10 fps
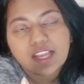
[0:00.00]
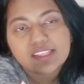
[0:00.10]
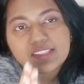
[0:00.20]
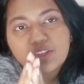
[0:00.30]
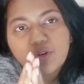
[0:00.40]
I
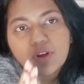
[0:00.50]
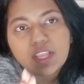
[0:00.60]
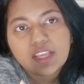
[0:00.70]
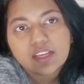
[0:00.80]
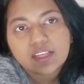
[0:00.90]
see no
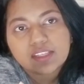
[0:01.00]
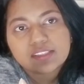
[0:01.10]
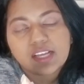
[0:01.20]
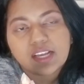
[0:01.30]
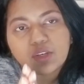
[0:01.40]
ANG
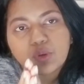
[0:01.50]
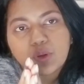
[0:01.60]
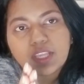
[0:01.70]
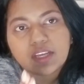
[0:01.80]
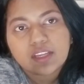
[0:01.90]
sign, no
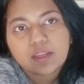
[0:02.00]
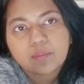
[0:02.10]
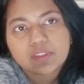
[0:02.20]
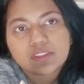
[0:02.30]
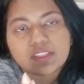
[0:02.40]
ANG
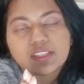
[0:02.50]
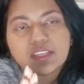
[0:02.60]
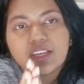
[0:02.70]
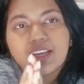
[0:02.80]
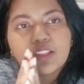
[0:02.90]
building.
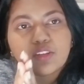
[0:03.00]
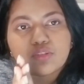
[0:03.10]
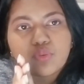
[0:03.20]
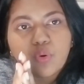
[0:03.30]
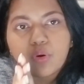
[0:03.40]

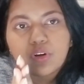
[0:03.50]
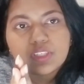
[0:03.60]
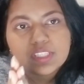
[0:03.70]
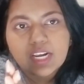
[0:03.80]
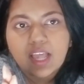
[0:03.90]
There's no
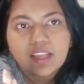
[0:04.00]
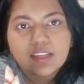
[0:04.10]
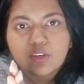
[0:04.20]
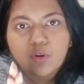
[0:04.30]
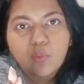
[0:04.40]
orange
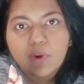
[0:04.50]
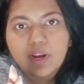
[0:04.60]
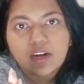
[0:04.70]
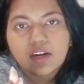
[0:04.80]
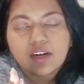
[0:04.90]
lion
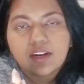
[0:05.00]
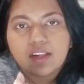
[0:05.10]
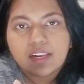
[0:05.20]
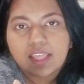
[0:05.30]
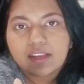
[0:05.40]
nowhere.
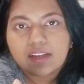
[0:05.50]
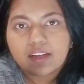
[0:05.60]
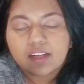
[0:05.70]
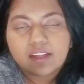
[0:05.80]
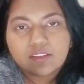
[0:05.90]
Like,
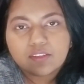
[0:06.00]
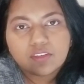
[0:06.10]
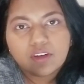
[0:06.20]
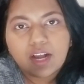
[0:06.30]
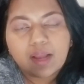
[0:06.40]
you
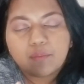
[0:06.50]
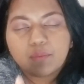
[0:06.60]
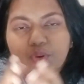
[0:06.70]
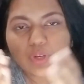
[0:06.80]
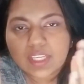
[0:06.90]
know,
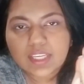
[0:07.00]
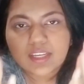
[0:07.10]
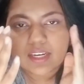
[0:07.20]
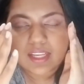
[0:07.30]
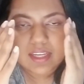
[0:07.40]
I'm
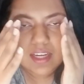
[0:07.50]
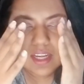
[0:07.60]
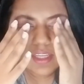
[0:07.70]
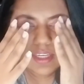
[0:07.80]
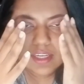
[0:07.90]
looking, like,
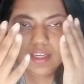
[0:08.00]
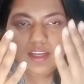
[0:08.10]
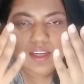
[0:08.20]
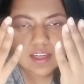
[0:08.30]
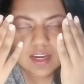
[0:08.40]

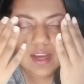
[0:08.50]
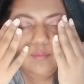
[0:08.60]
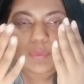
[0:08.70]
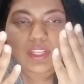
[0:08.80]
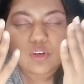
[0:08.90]

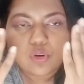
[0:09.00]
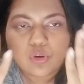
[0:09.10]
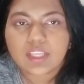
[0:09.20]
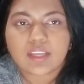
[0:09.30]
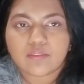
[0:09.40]
I've been
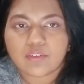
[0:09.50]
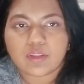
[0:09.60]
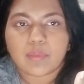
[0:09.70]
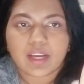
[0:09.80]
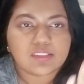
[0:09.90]
looking for the
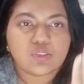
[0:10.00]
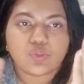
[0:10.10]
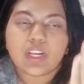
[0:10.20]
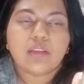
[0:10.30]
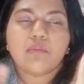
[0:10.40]
past
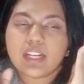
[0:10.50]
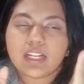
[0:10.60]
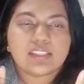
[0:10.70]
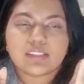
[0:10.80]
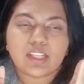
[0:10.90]
20
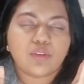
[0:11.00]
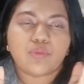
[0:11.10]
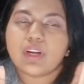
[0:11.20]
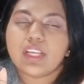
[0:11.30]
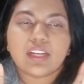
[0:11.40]
minutes in the
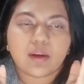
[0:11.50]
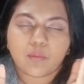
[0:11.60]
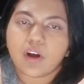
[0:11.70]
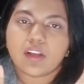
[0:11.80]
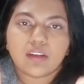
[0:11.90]
rain. I'm
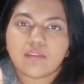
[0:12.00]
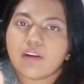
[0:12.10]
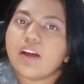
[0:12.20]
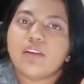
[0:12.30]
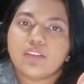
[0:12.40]
walking
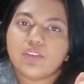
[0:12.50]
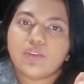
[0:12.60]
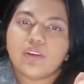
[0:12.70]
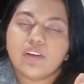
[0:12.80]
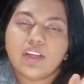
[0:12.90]
around, you
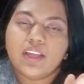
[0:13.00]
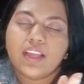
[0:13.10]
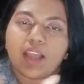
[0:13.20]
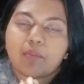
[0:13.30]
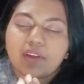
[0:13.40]
know,
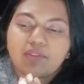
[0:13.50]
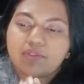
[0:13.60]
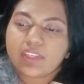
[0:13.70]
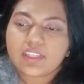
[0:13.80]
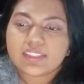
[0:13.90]
and my
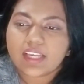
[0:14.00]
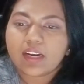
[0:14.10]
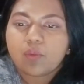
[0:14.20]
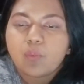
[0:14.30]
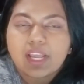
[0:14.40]
feet is
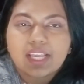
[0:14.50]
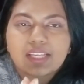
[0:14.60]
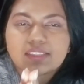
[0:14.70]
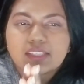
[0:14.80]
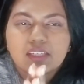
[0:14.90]
getting
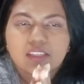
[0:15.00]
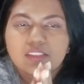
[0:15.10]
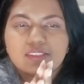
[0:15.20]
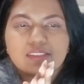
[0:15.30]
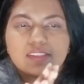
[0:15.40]
wet, and
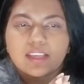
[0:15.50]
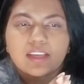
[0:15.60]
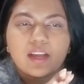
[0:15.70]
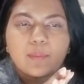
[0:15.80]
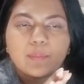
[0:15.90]
just
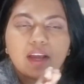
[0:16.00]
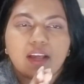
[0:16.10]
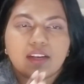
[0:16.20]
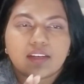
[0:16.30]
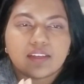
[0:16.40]
like, I'm
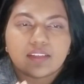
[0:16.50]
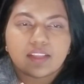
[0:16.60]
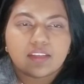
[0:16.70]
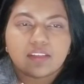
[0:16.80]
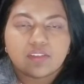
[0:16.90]
not,
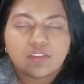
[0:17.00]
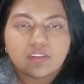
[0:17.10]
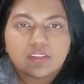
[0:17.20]
like, you know.